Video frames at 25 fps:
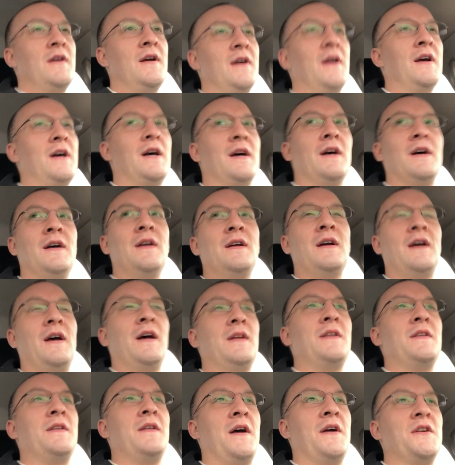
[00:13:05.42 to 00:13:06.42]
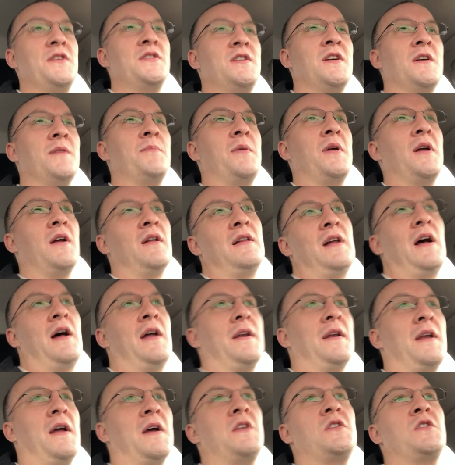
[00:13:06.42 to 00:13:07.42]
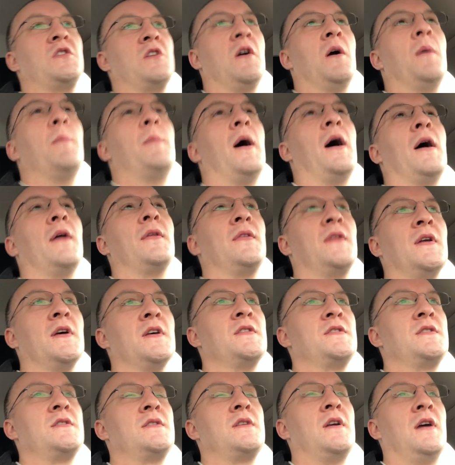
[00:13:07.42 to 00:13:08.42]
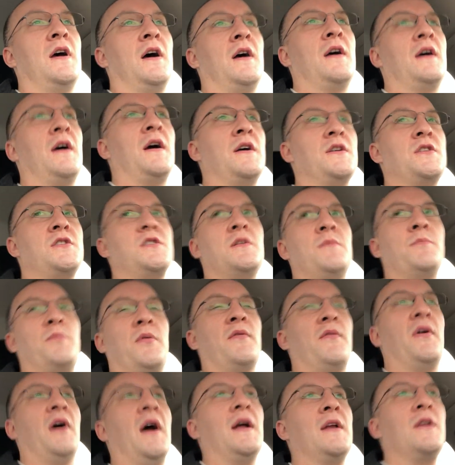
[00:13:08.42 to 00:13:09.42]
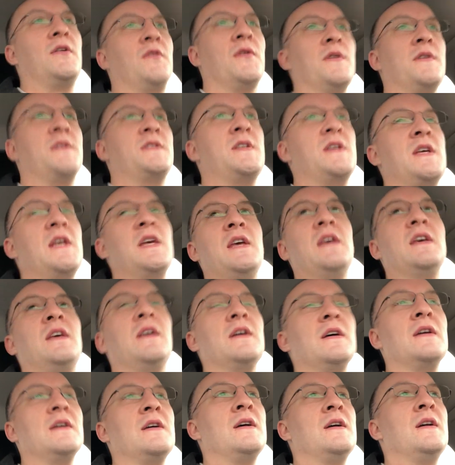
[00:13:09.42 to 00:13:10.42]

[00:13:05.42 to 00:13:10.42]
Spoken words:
I should be a lot nicer about this. I should provide critique.